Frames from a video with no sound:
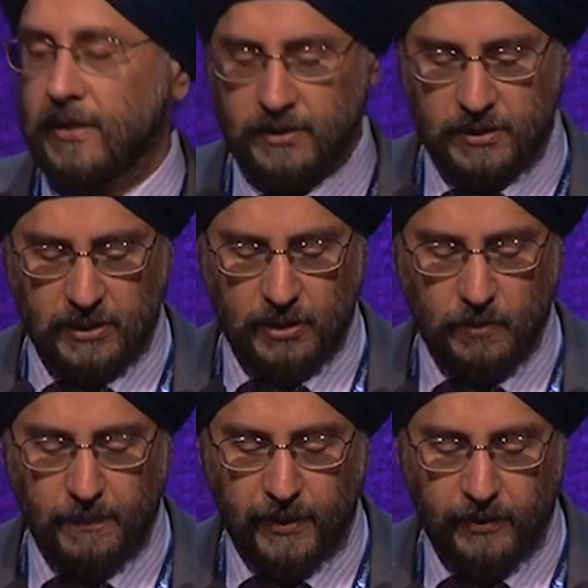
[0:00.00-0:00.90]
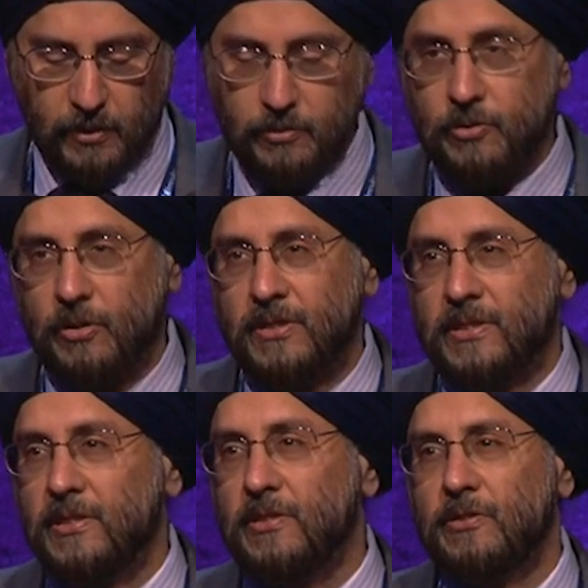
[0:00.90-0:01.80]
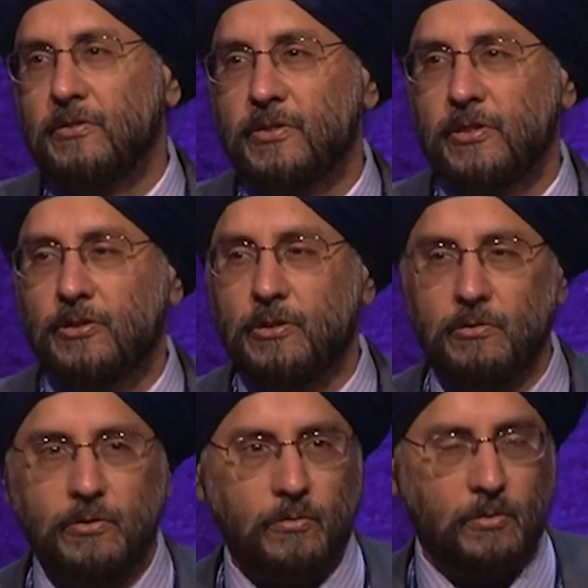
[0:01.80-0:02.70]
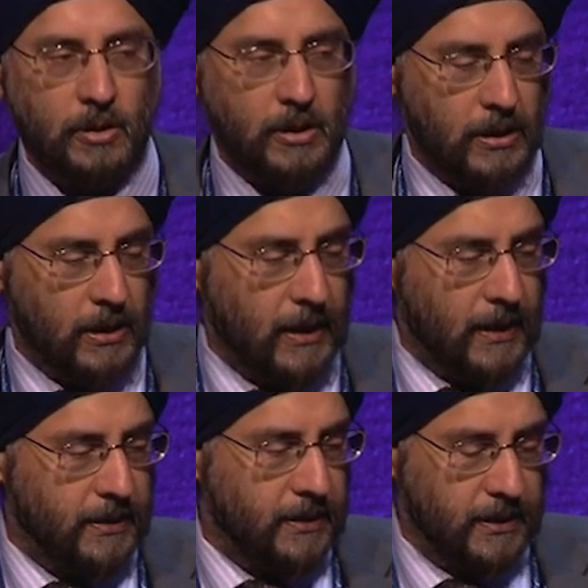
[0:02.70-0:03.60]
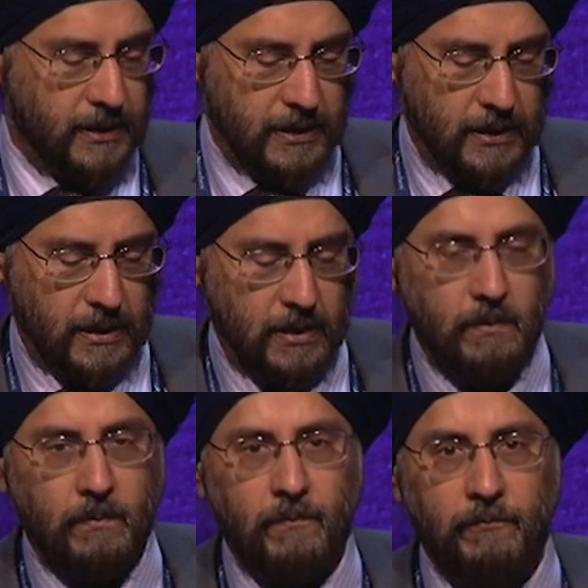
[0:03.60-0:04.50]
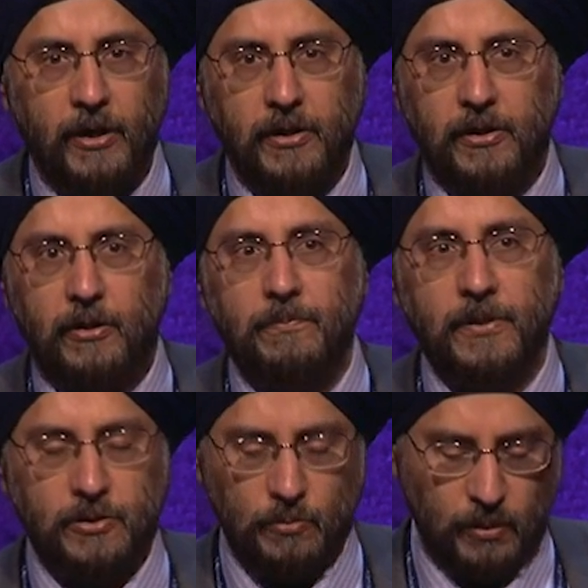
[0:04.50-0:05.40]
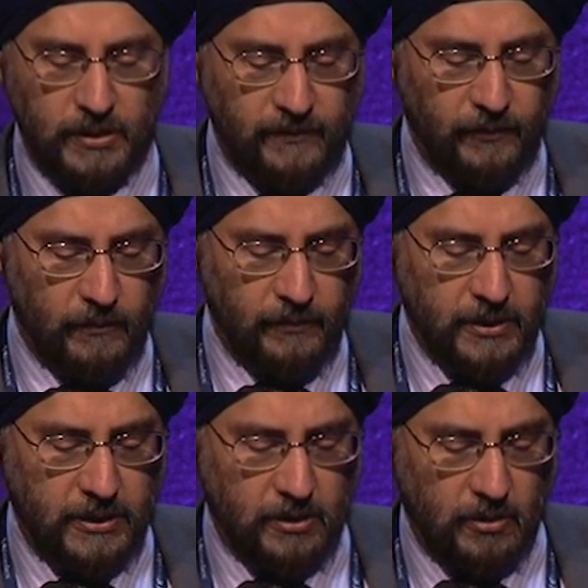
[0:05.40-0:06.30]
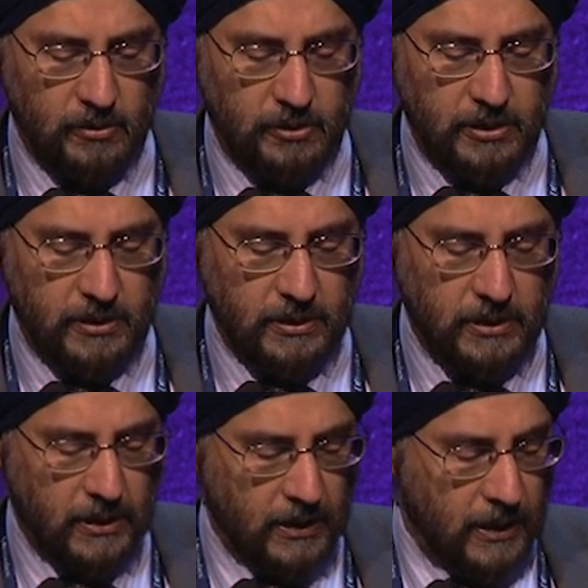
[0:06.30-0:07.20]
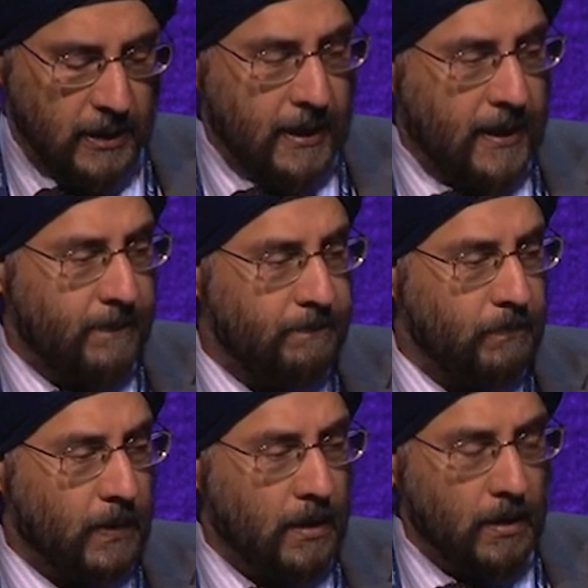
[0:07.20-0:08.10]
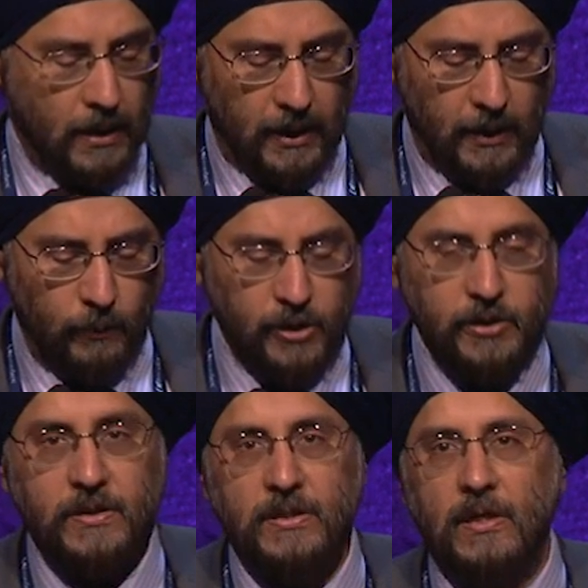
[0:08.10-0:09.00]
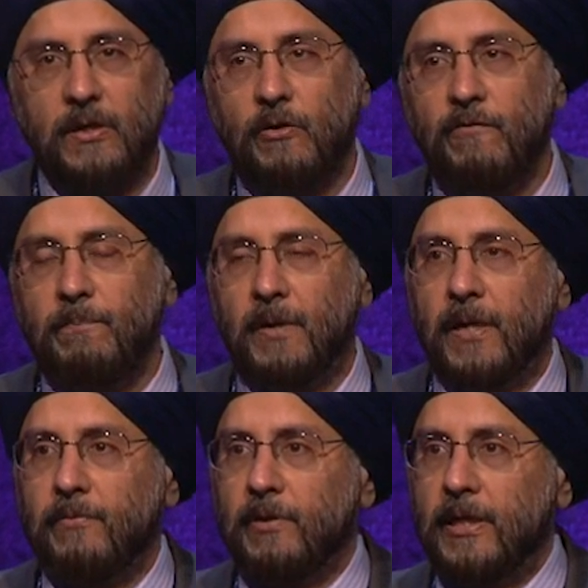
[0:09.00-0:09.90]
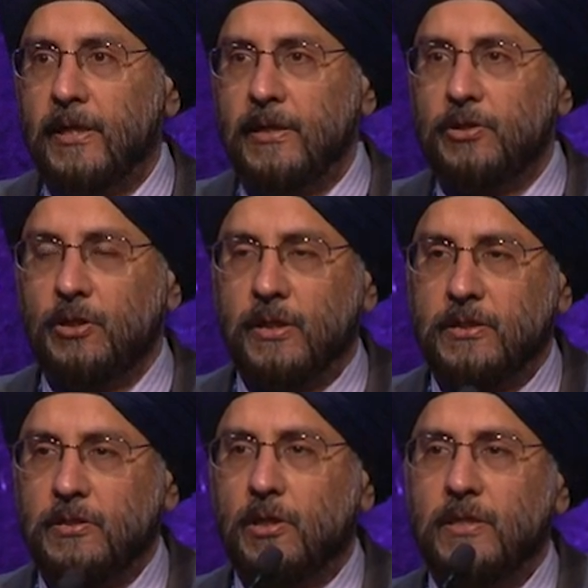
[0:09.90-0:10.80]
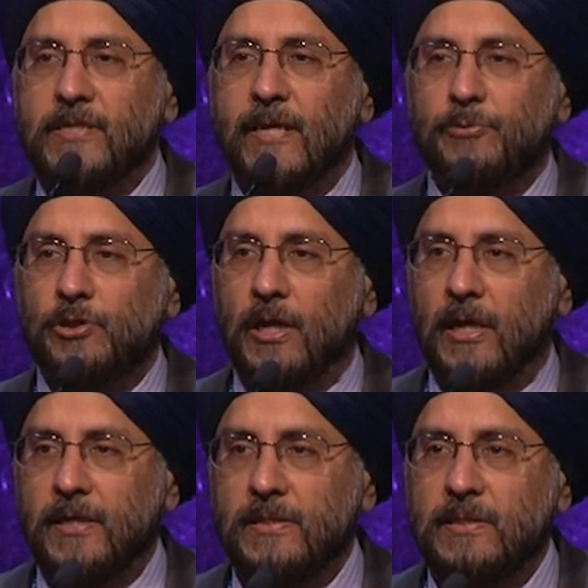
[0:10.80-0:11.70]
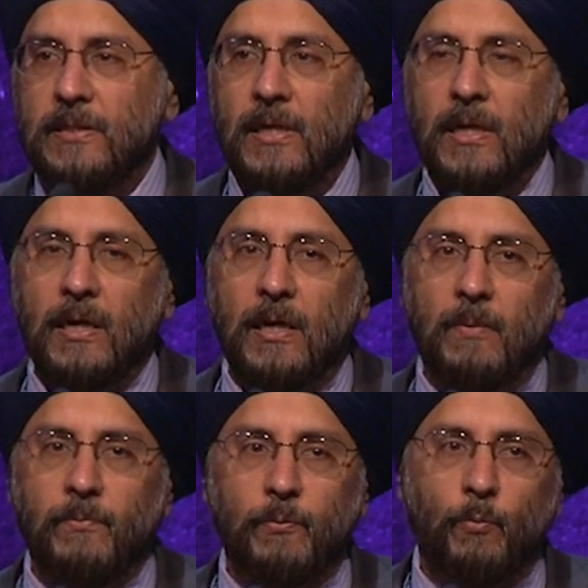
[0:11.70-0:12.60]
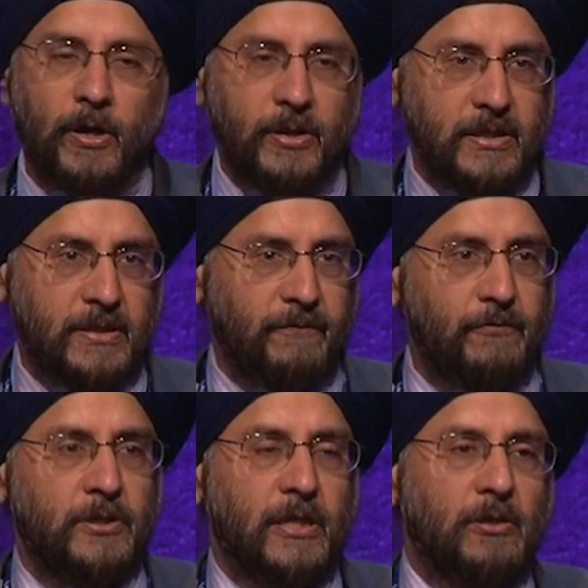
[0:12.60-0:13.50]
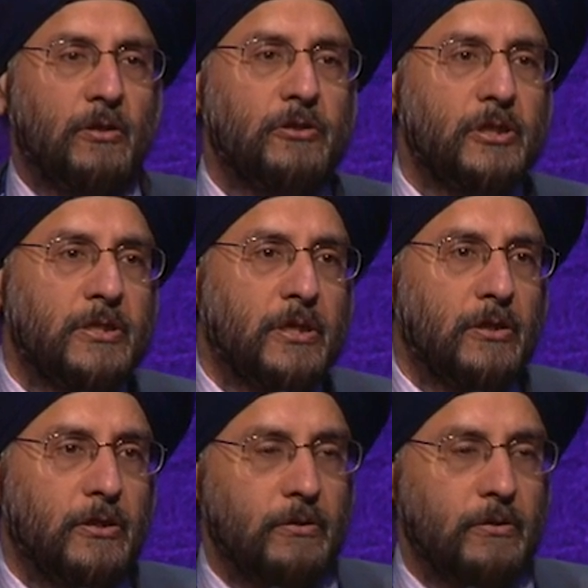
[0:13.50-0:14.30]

and compare and contrast it to the surgical talk and the radiotherapy talk as evolving technologies. I wanted to start off by really trying to conceptualize where these different technologies can